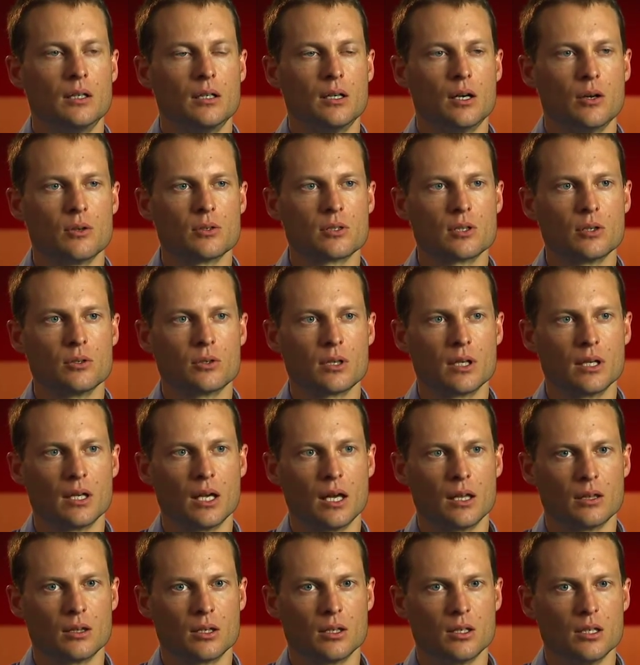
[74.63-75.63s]
I was looking
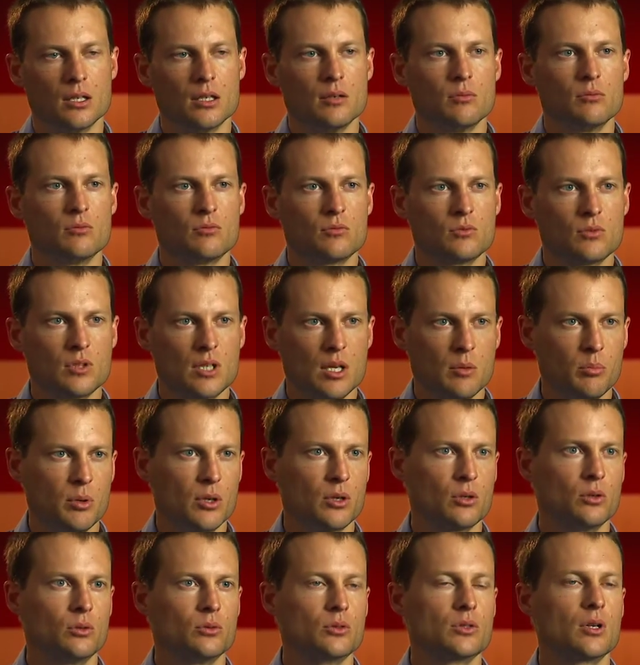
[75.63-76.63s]
at the
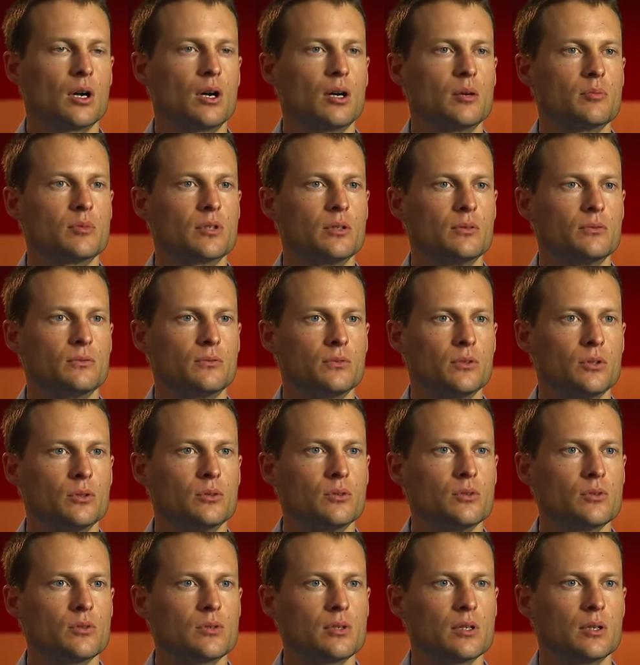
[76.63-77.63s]
typical types of
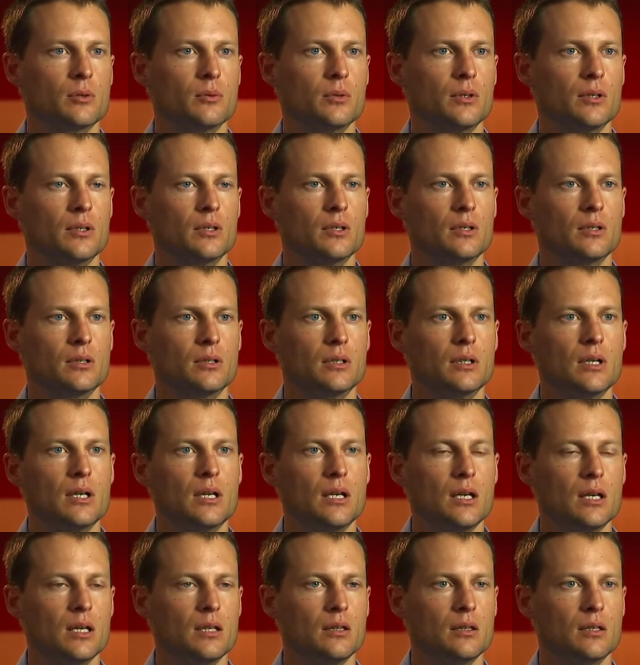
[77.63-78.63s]
fuels that were
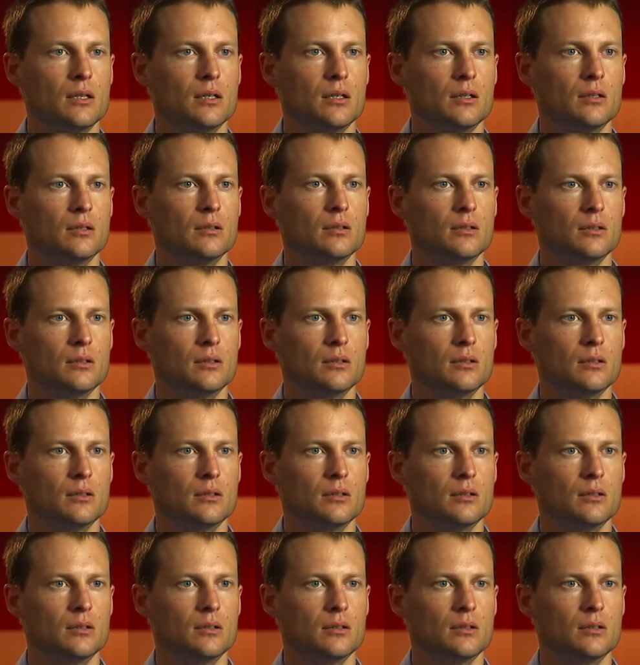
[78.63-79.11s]
in the